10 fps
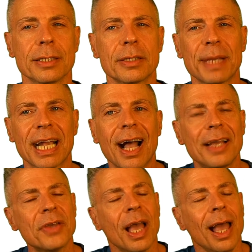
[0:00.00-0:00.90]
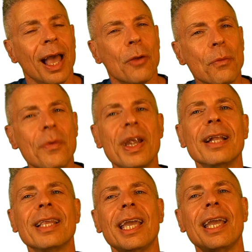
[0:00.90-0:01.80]
because
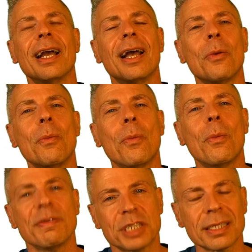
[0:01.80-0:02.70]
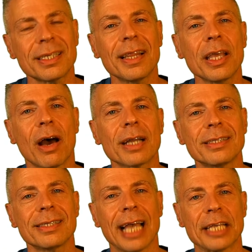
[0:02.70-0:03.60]
really, we've just done the honest
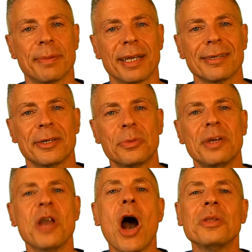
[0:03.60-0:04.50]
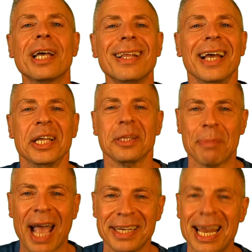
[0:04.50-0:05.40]
assessment. We've known that the
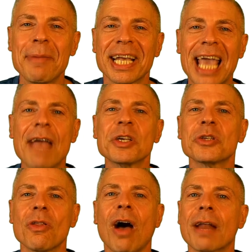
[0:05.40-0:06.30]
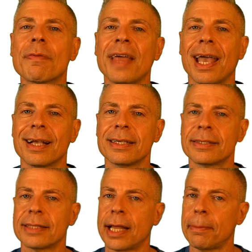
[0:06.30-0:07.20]
pandemic gave us a lot of things
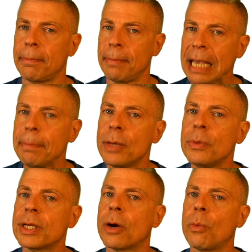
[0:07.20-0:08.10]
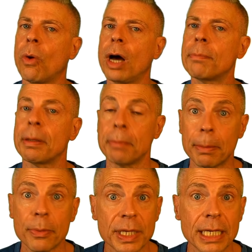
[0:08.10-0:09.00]
that maybe we don't want, but
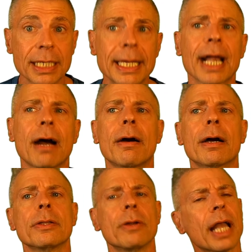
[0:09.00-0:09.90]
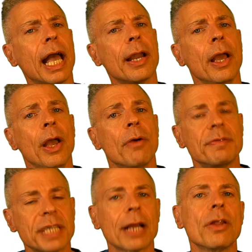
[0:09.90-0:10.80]
maybe we need to take a hard look at. We've
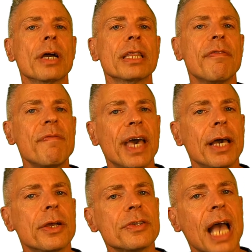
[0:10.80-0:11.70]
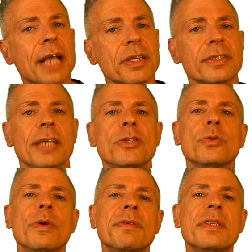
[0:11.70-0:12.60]
taken a look at the failures and successes.
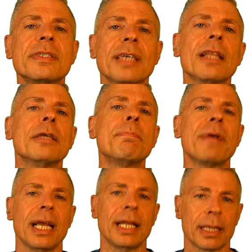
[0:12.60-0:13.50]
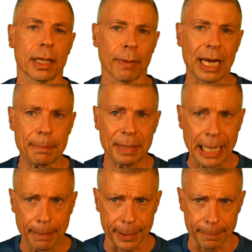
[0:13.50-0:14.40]
We've celebrated the great
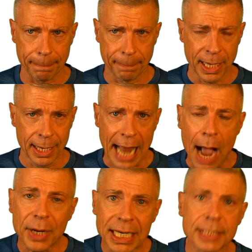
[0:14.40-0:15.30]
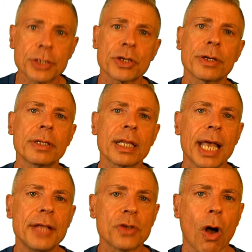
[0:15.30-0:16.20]
people. Now we need to turn the
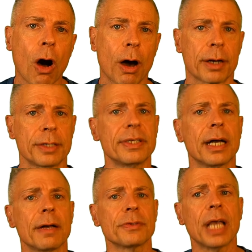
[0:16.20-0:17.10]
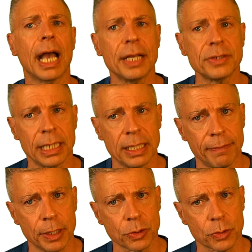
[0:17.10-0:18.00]
lens on ourselves as
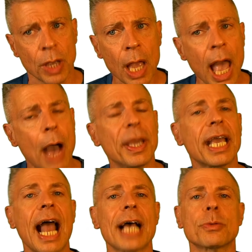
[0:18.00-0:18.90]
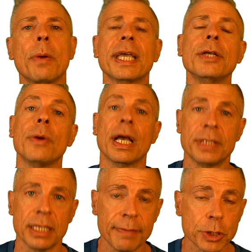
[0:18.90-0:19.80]
individuals. And we can ask what we can do as
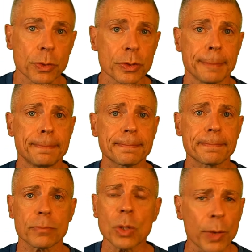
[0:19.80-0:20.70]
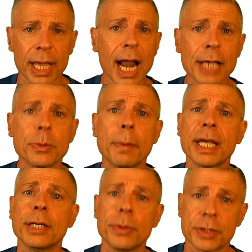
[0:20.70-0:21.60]
individuals. We can ask what we
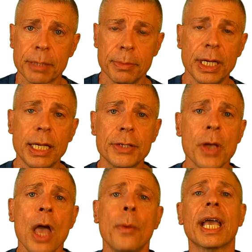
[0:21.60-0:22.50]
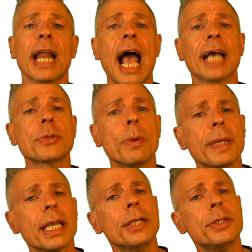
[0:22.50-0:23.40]
can do as communities. We can ask what
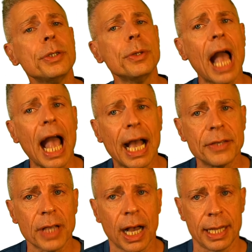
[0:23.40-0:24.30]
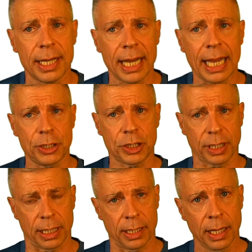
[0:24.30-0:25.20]
we can do as a nation,